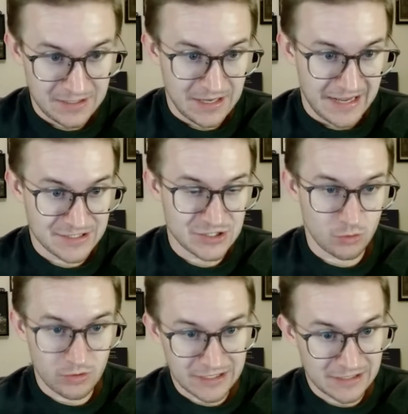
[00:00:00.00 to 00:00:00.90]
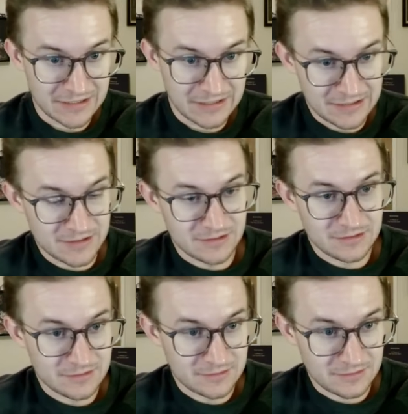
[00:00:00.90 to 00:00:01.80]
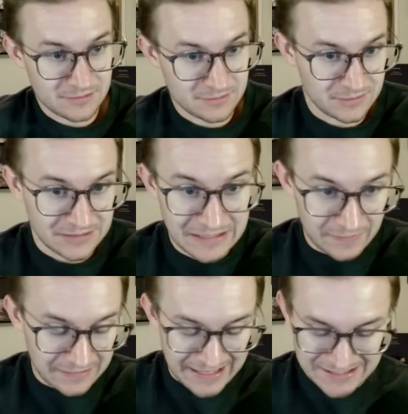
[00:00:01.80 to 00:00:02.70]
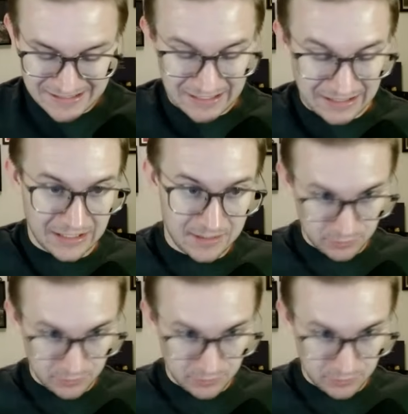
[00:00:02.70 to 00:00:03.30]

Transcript: I sorted in cleaningtheglass.com,